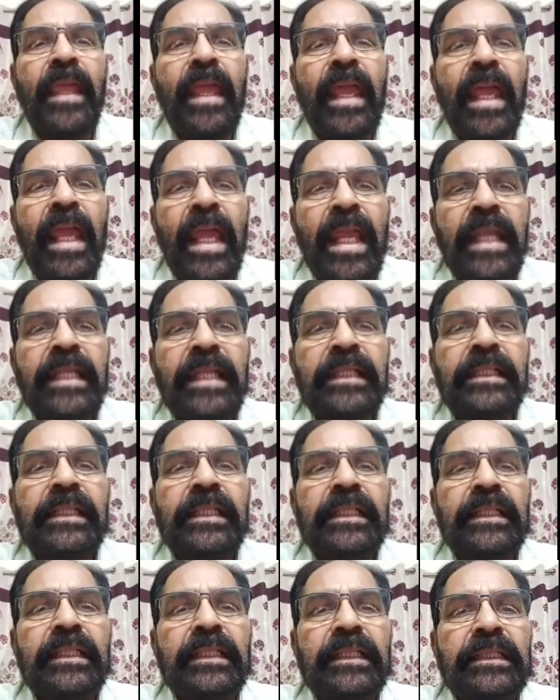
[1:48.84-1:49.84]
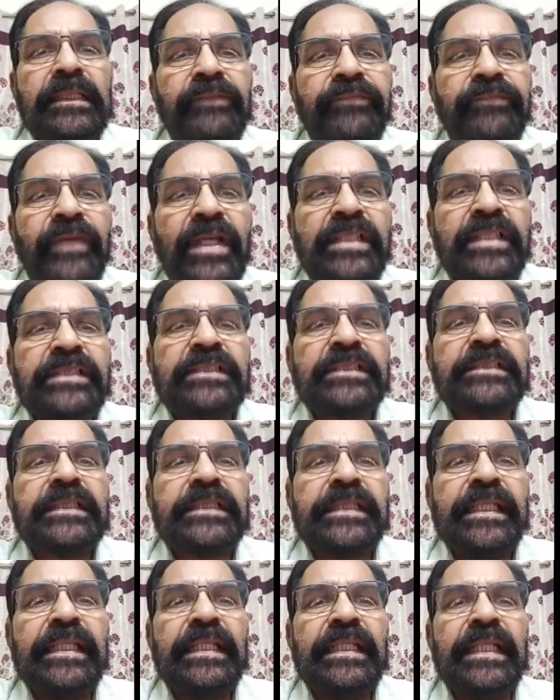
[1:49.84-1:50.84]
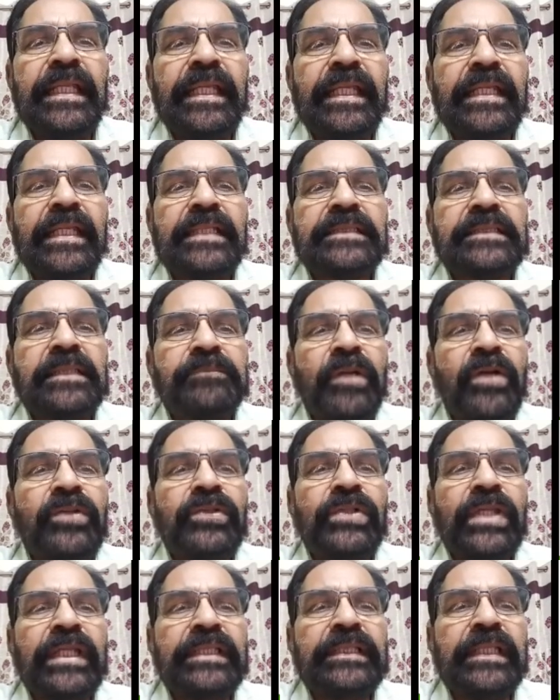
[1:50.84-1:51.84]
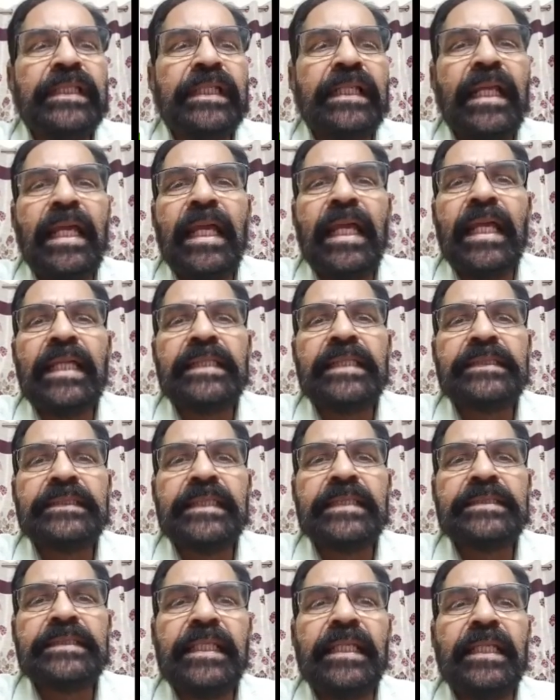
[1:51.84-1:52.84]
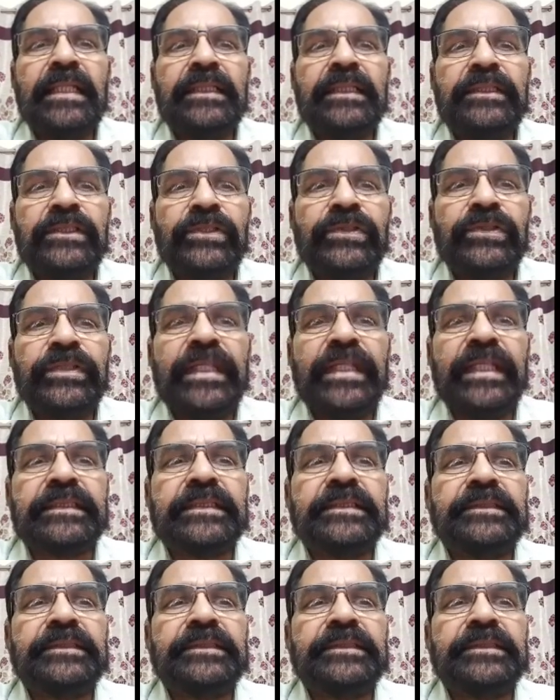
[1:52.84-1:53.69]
And the first 3 layers are bound together as a single unit.